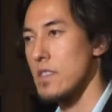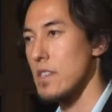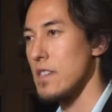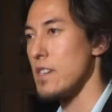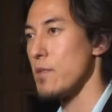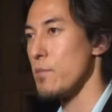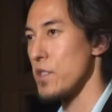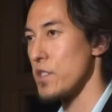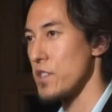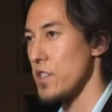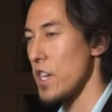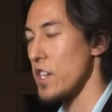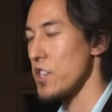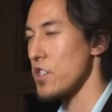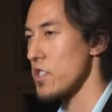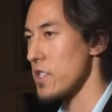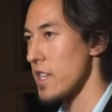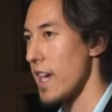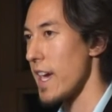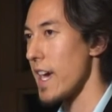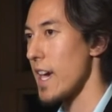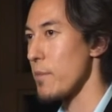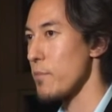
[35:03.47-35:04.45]
dehumanization
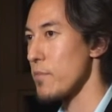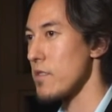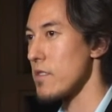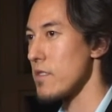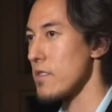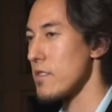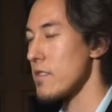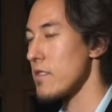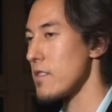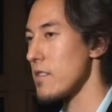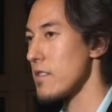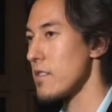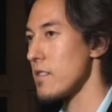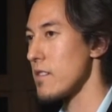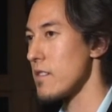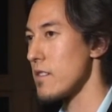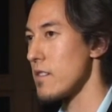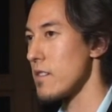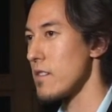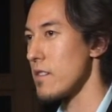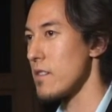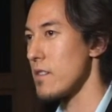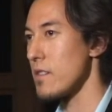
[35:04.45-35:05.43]
to happen.
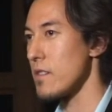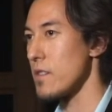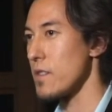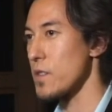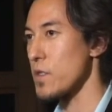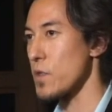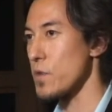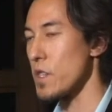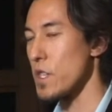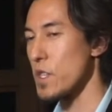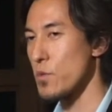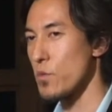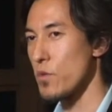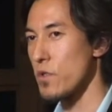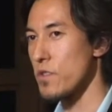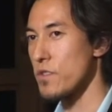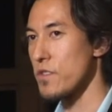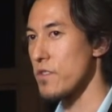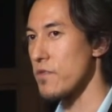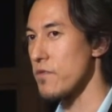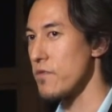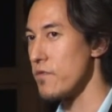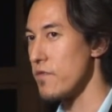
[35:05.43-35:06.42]
So these
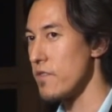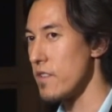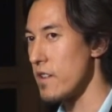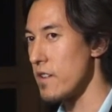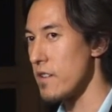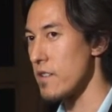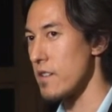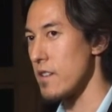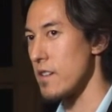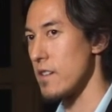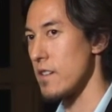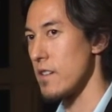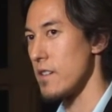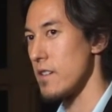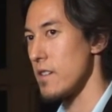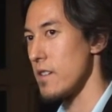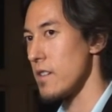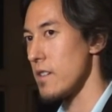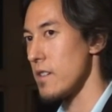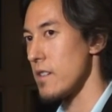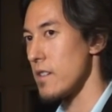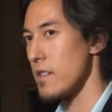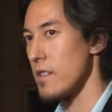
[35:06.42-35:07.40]
words are very
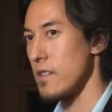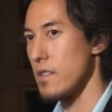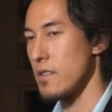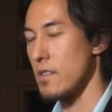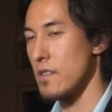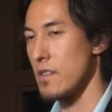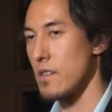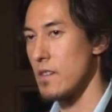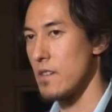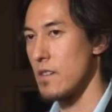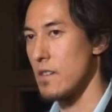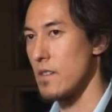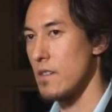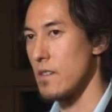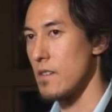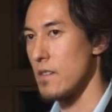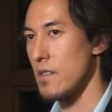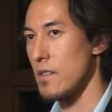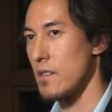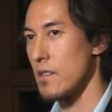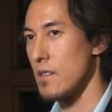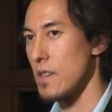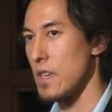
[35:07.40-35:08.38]

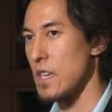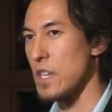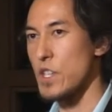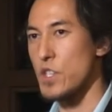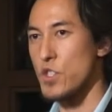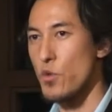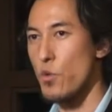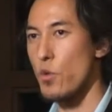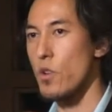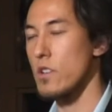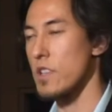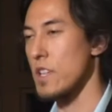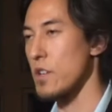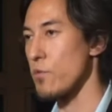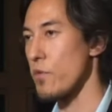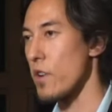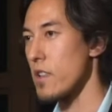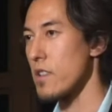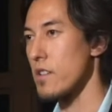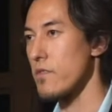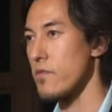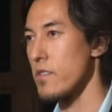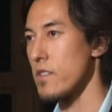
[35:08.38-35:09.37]
historically
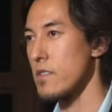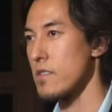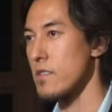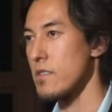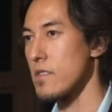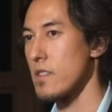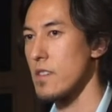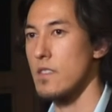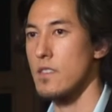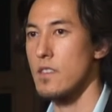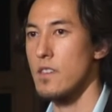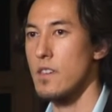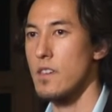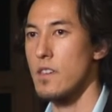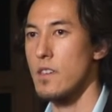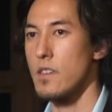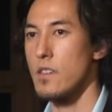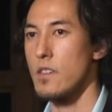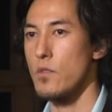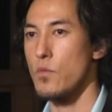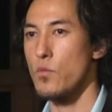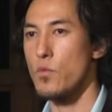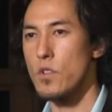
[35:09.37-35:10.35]
relevant and
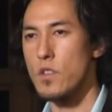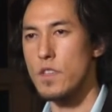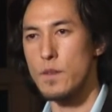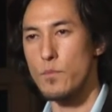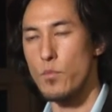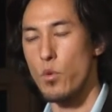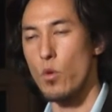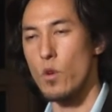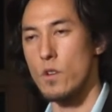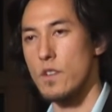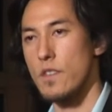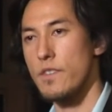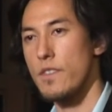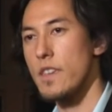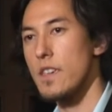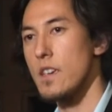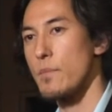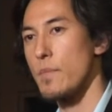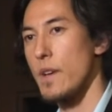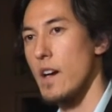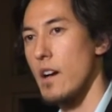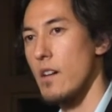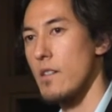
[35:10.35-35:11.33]
really important to think
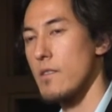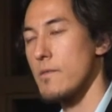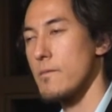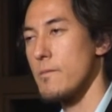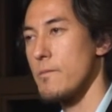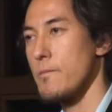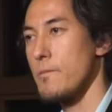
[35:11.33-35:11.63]
about.